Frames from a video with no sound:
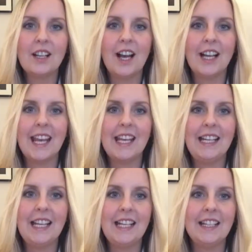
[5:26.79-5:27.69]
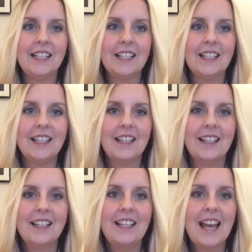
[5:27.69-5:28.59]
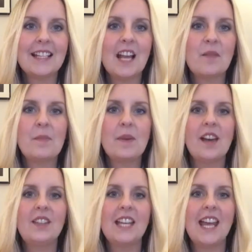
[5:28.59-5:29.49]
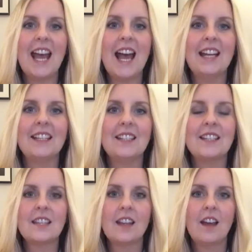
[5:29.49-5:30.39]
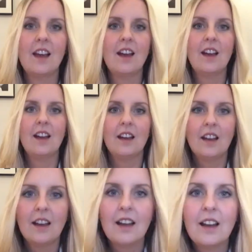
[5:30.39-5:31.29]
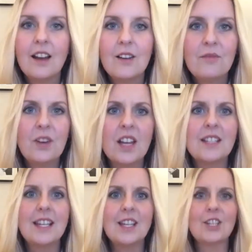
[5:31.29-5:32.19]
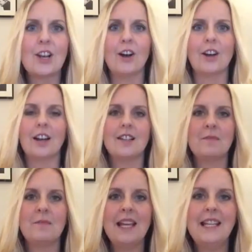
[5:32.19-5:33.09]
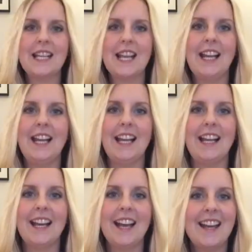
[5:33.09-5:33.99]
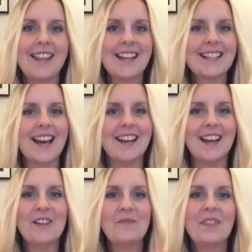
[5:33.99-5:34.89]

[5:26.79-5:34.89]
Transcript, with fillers: Hi, Hayley. Yes, happy birthday and first stitch along. It's amazing, Hayley. Thanks, Hannah.